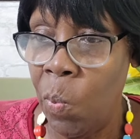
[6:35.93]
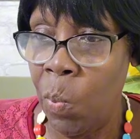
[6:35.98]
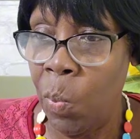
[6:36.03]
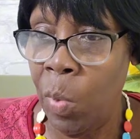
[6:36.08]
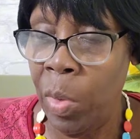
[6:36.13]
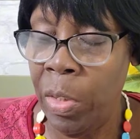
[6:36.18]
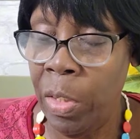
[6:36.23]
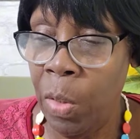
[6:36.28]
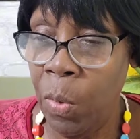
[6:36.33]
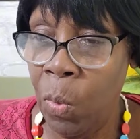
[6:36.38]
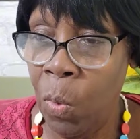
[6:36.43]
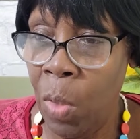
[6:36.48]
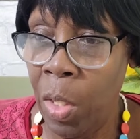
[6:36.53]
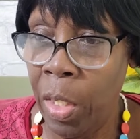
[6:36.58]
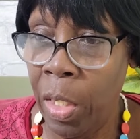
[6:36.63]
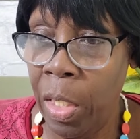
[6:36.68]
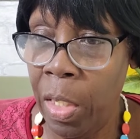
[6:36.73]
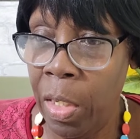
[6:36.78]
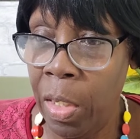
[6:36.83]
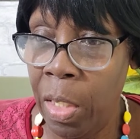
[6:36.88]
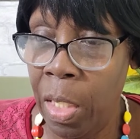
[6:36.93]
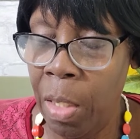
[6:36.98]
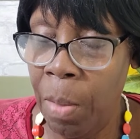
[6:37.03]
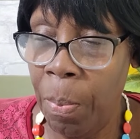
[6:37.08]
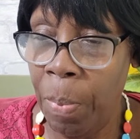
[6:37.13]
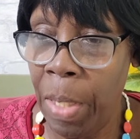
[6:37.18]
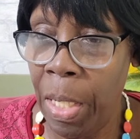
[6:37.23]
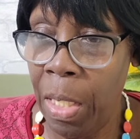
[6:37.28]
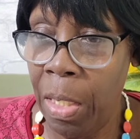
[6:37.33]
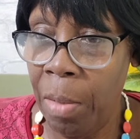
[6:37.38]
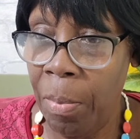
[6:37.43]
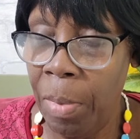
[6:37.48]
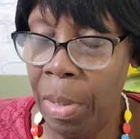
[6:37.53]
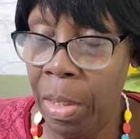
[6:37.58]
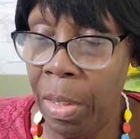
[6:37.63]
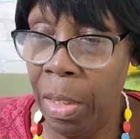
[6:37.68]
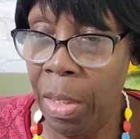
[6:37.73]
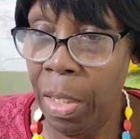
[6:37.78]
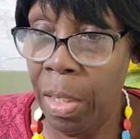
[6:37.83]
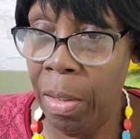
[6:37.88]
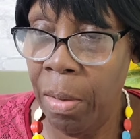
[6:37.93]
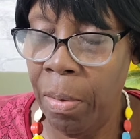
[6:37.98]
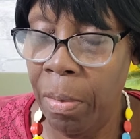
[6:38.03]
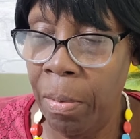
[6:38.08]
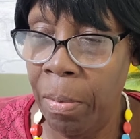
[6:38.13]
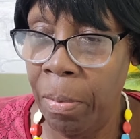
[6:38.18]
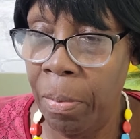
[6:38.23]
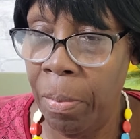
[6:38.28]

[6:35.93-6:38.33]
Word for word: Me say who oh, again in our parliament long.